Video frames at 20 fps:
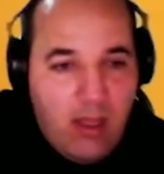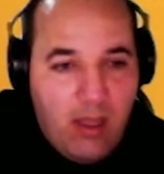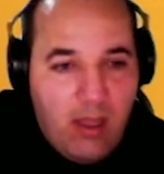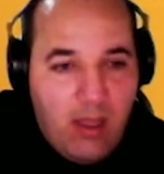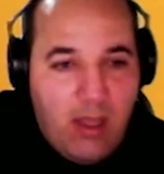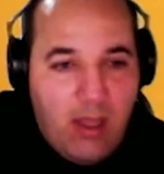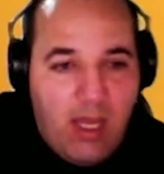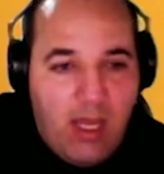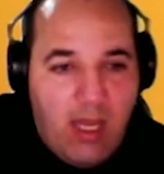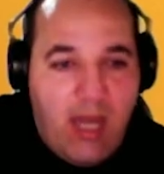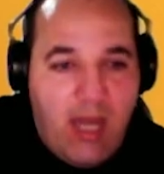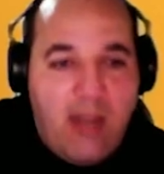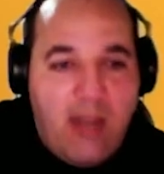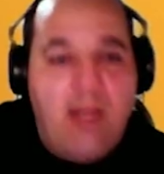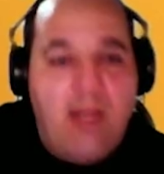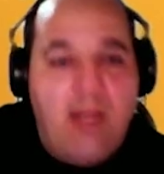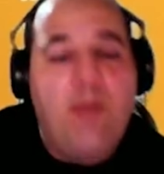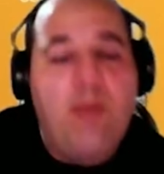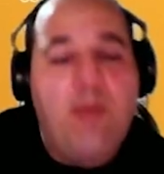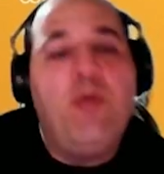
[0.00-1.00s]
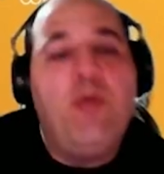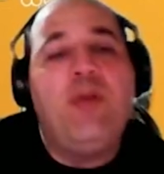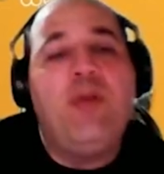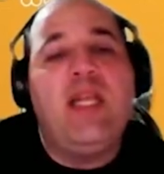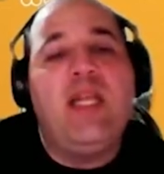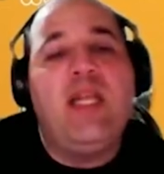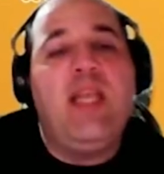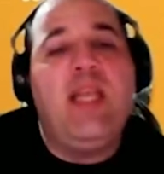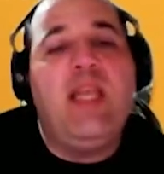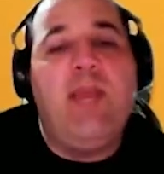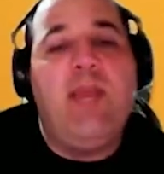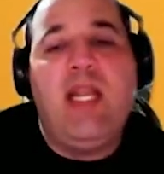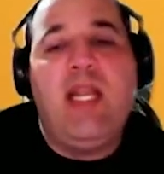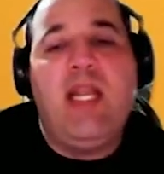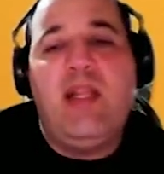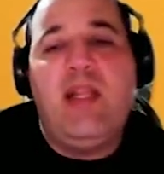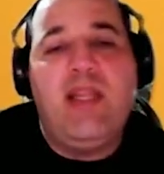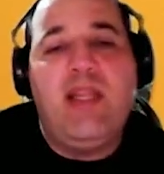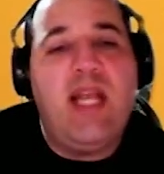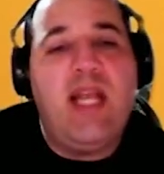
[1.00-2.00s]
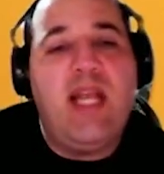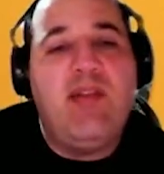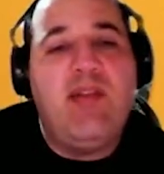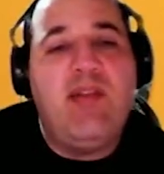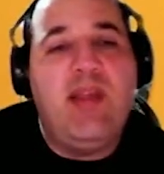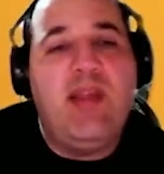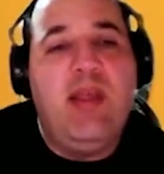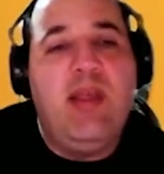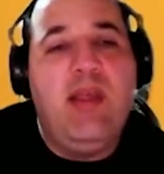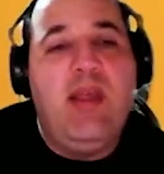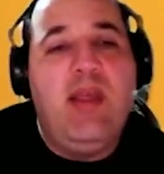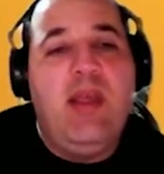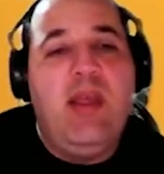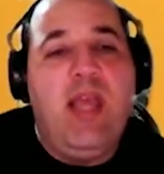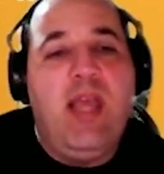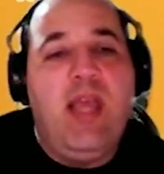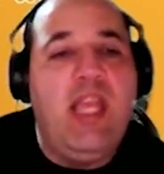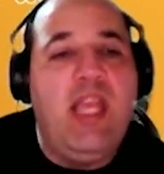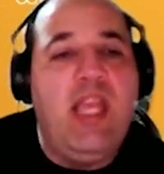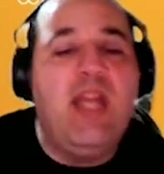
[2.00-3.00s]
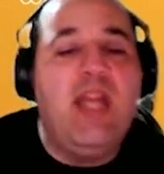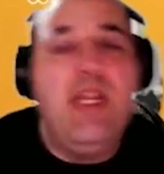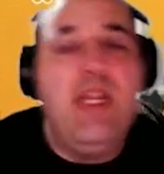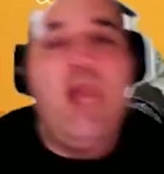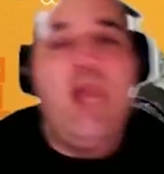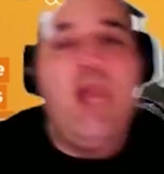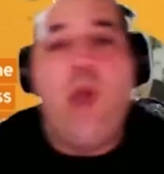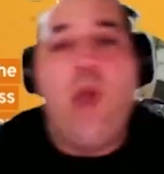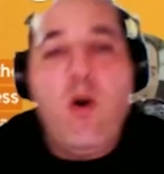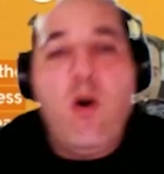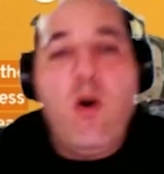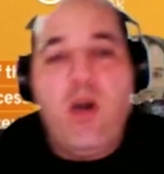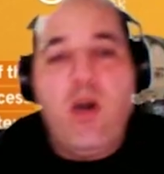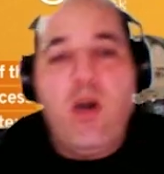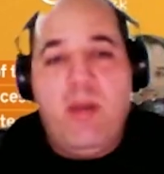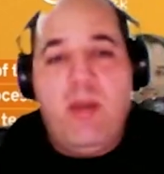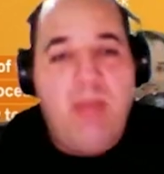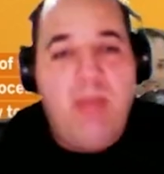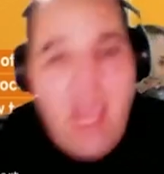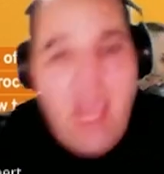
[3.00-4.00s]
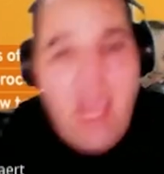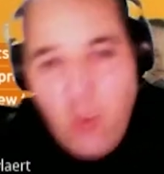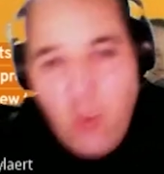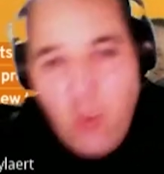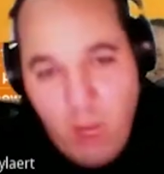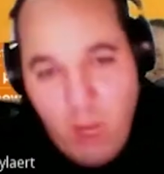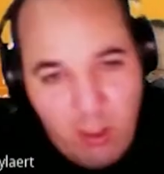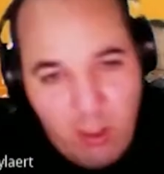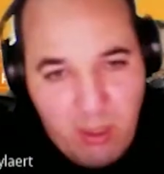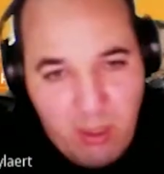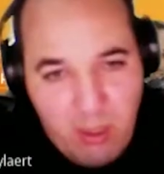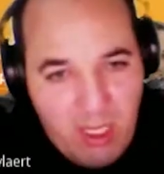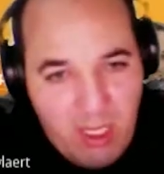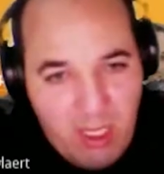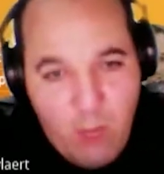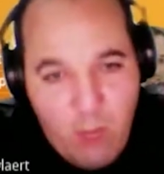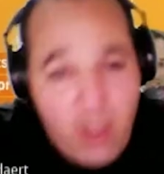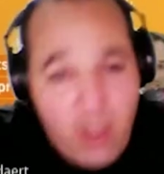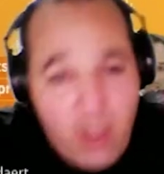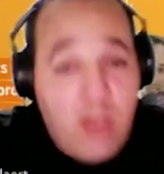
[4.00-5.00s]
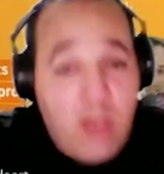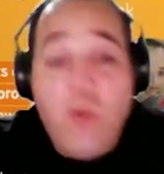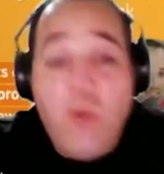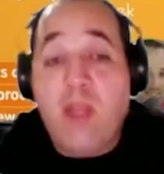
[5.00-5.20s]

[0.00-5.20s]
Here's the proposal that they made in the STATIK. Here they welcome anyone to see what's going